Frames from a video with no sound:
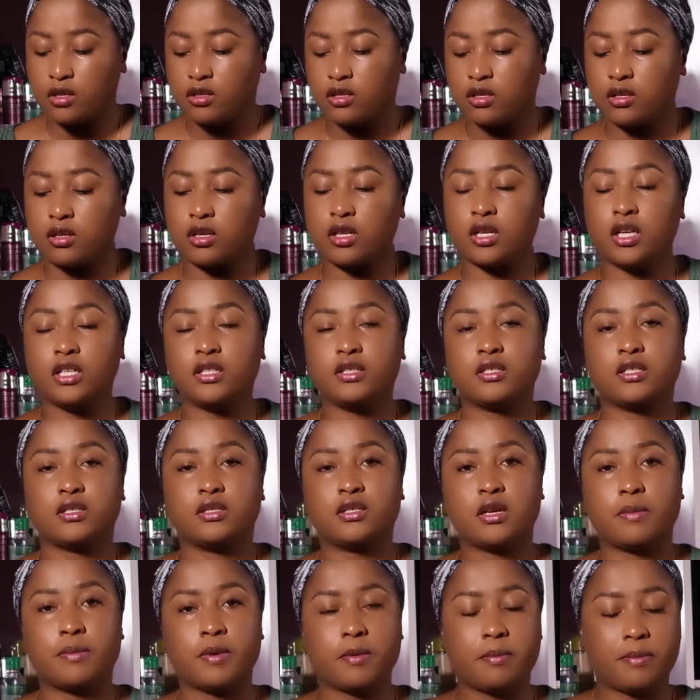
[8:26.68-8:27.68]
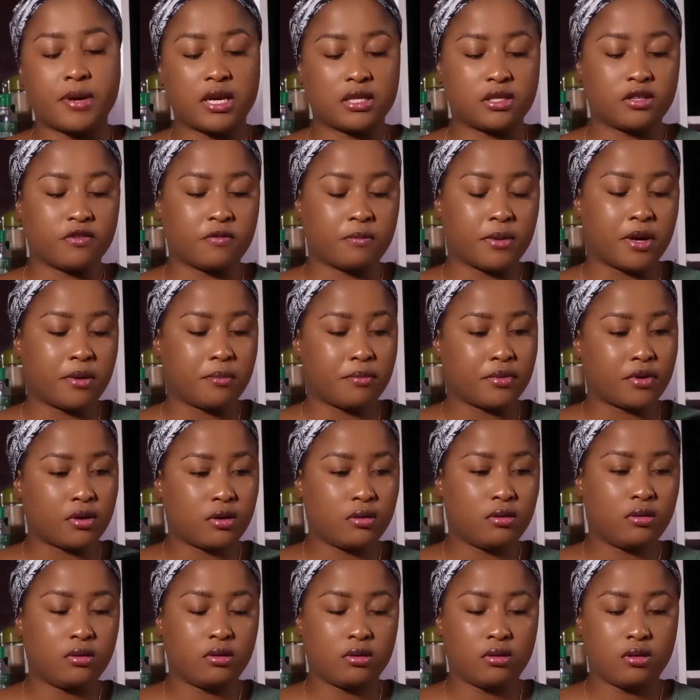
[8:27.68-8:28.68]
So to clean the upper part of my
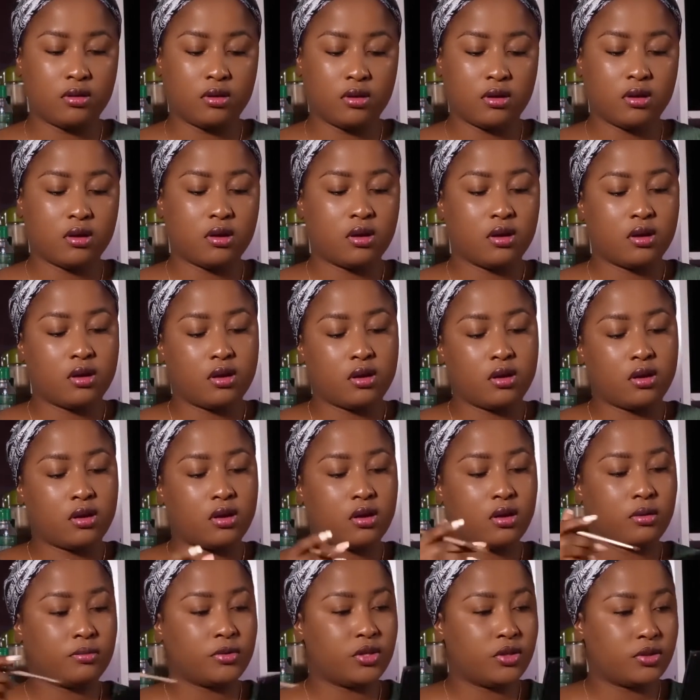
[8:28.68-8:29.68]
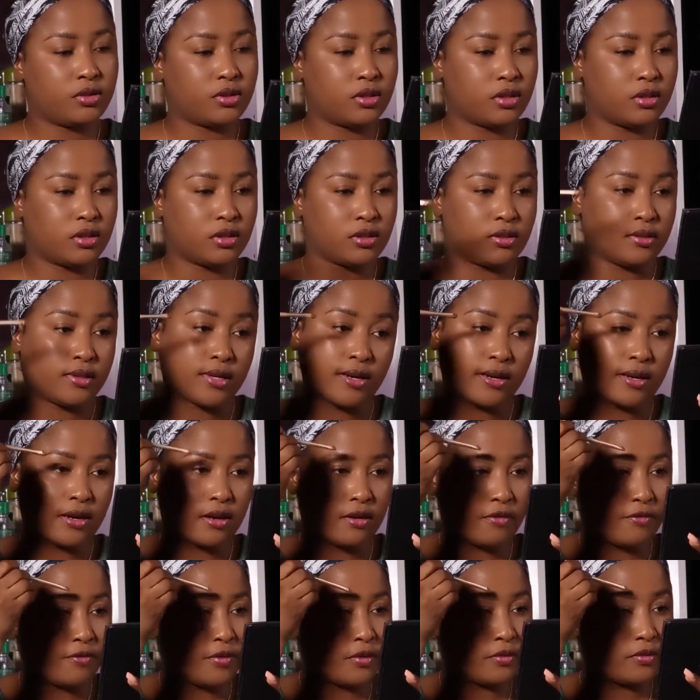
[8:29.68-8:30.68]
brow, I'm using a
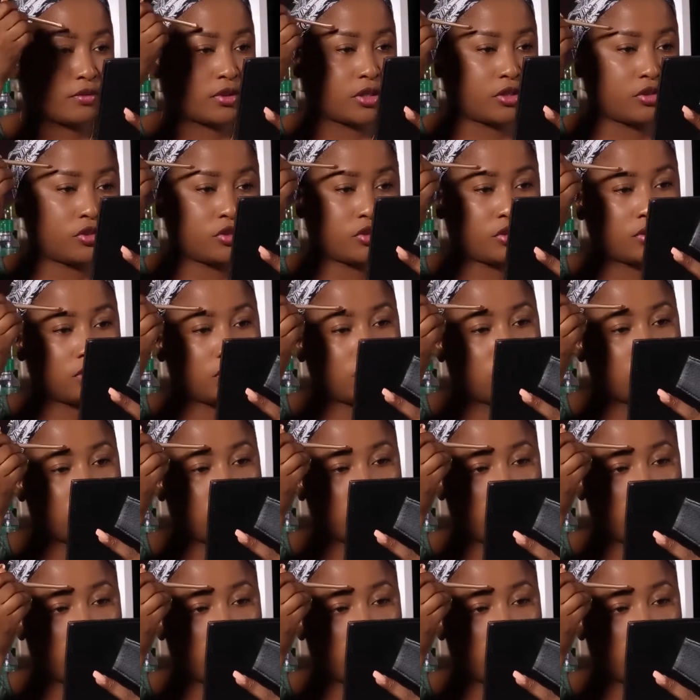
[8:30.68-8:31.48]
darker foundation.